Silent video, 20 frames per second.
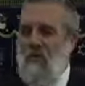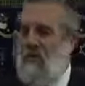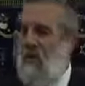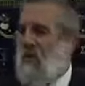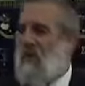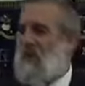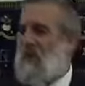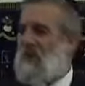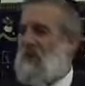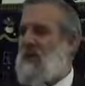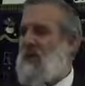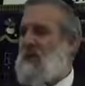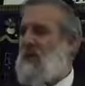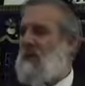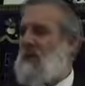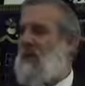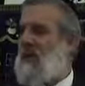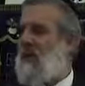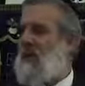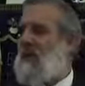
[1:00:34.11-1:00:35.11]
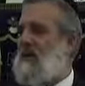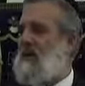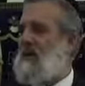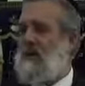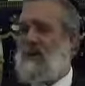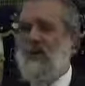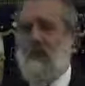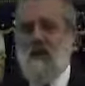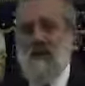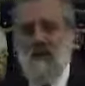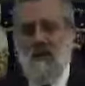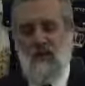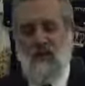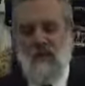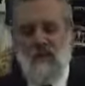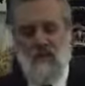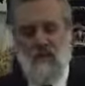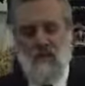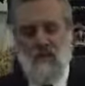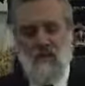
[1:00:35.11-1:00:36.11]
and more sensitized
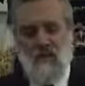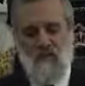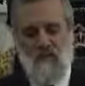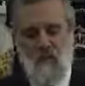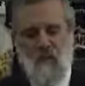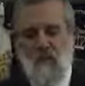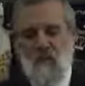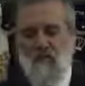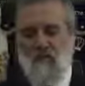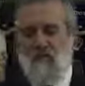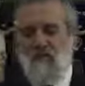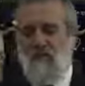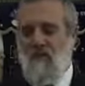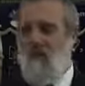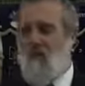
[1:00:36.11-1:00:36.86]
and, and more